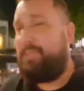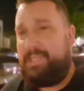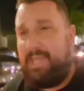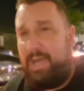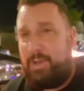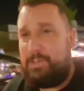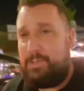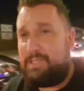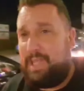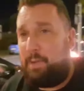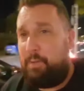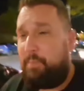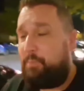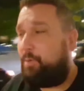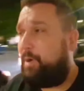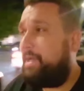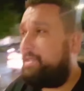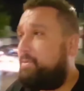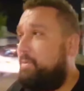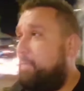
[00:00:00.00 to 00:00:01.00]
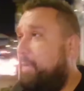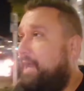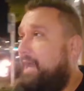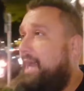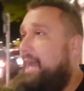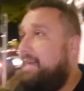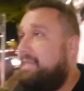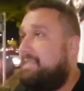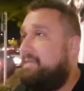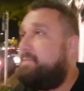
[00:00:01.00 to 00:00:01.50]
so, so impressed with Beer
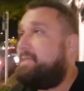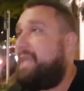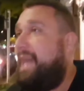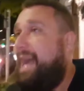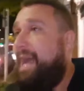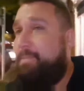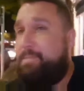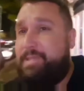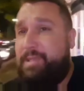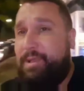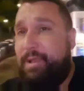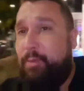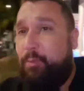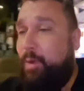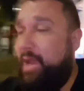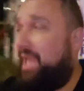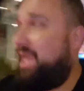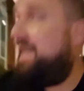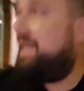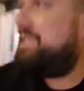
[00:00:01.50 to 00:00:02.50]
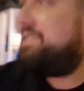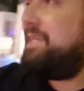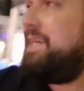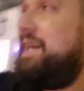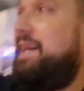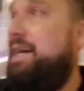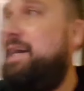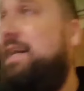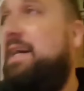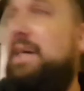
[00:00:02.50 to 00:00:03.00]
House. It was absolutely wicked.
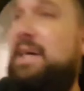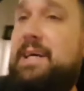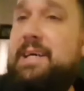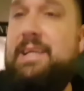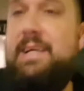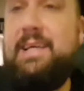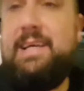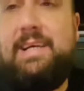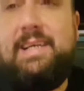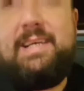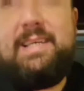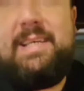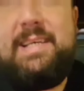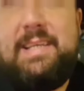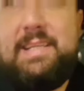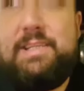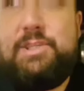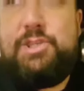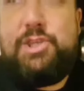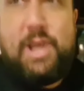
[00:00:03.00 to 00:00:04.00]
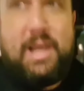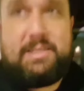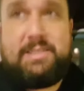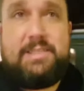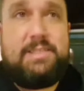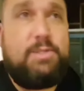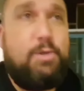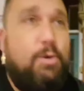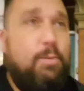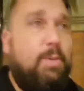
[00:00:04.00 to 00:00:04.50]
Uh, just
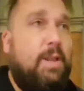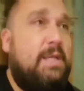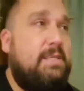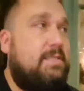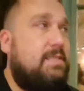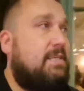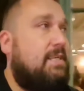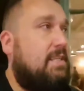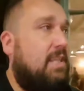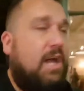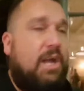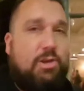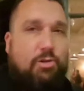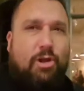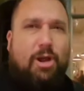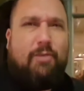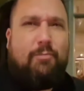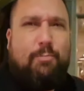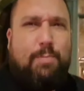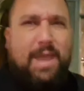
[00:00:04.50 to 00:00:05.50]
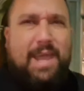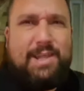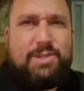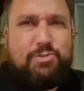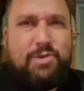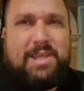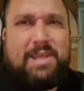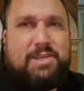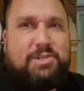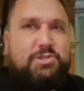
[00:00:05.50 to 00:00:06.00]
the sort of place, like a craft beer
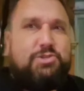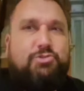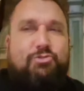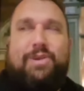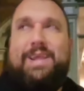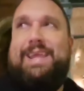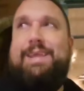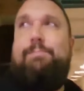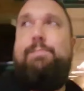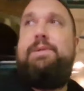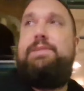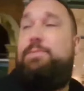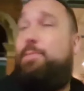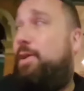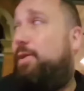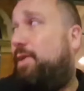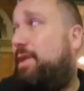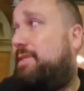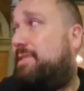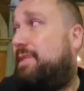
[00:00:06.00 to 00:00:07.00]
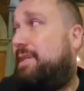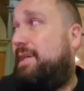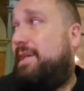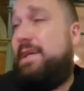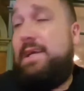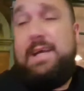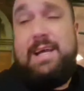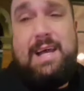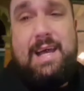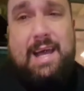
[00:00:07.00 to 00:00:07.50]
drinker's dream, to be honest.
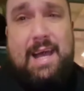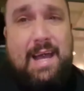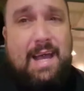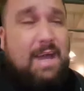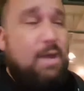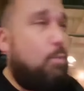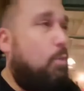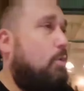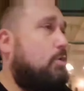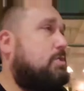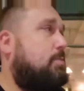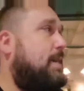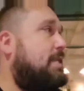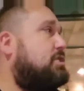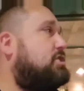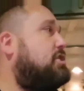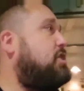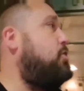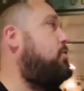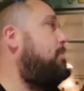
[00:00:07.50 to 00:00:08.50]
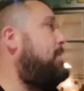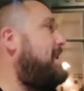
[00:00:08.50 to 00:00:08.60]
Uh, walked about two